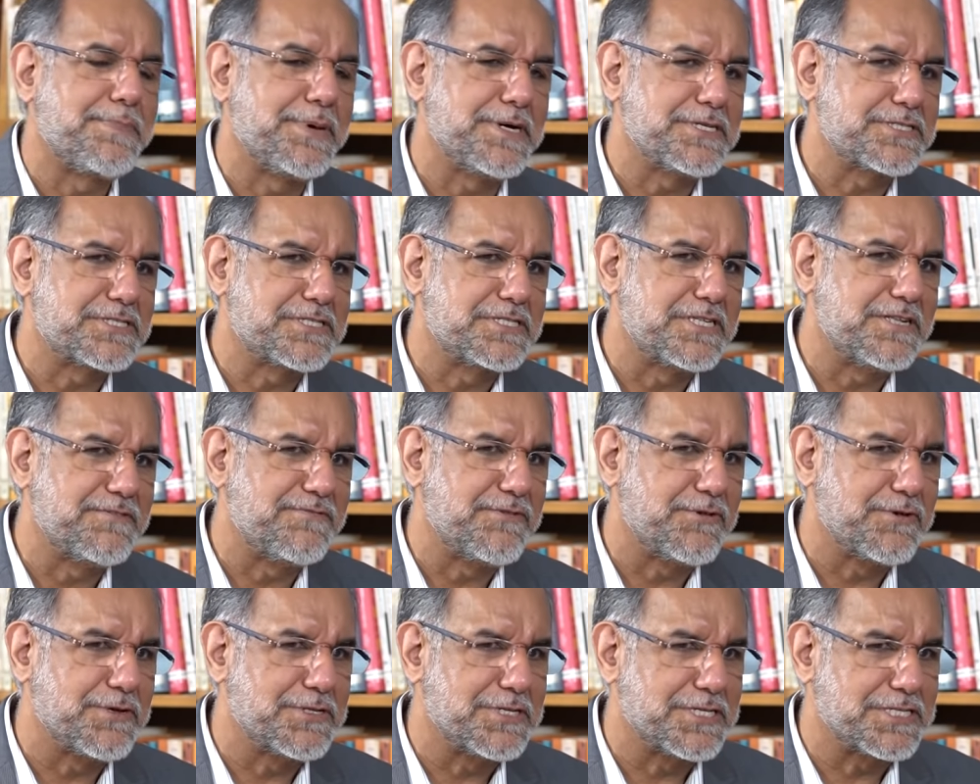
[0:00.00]
personal
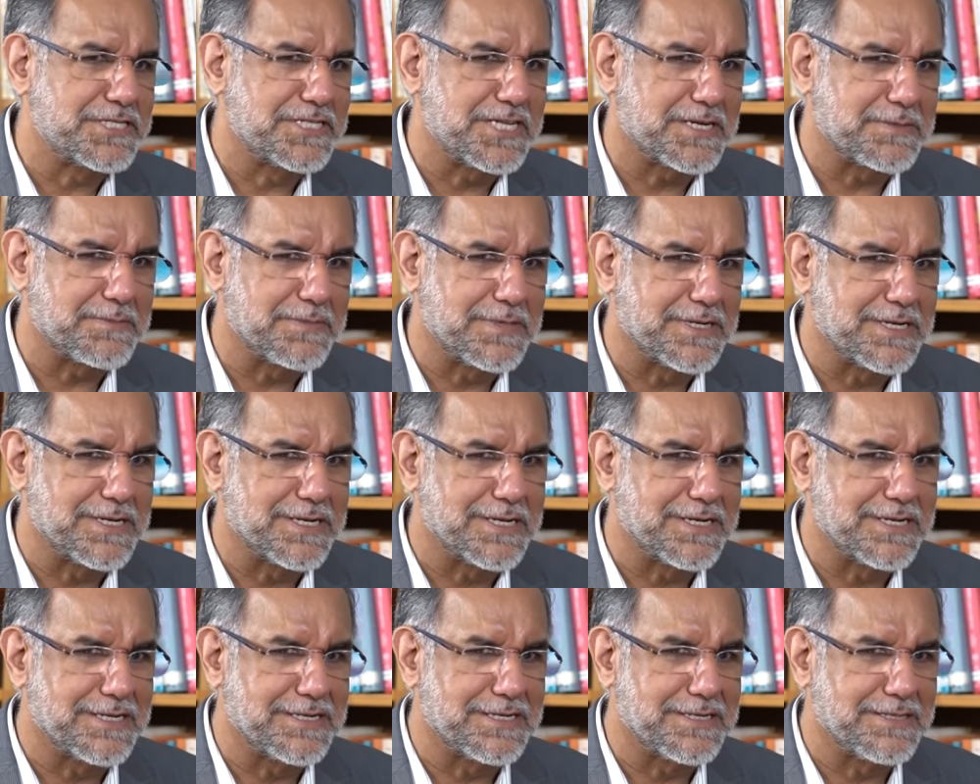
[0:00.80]
view on this,
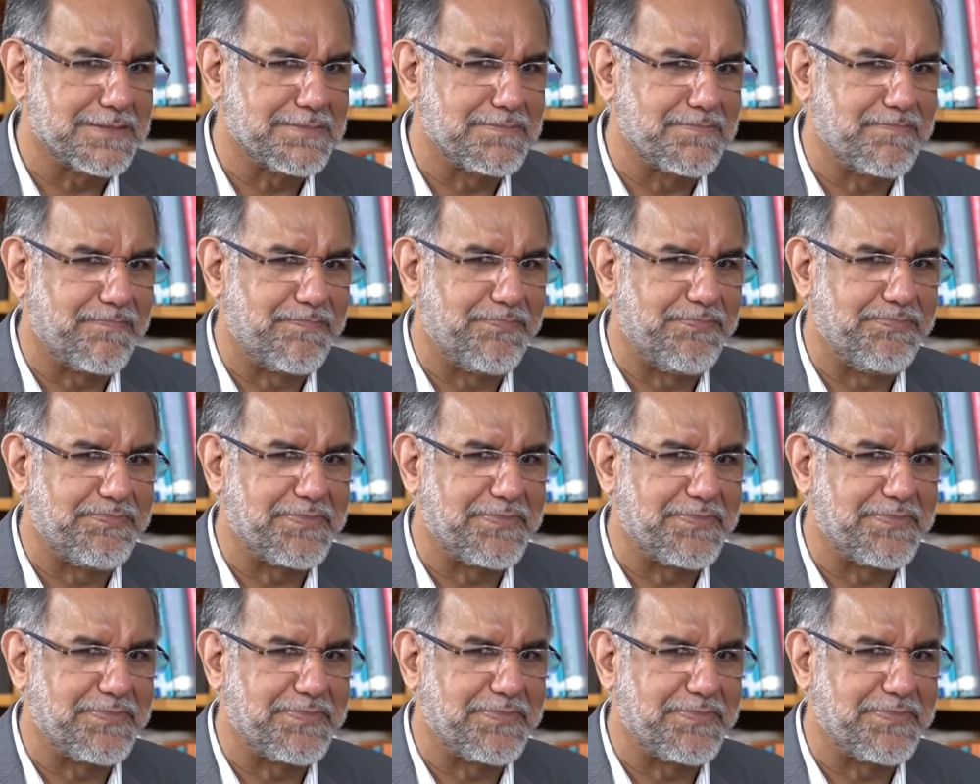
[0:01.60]
Nagma.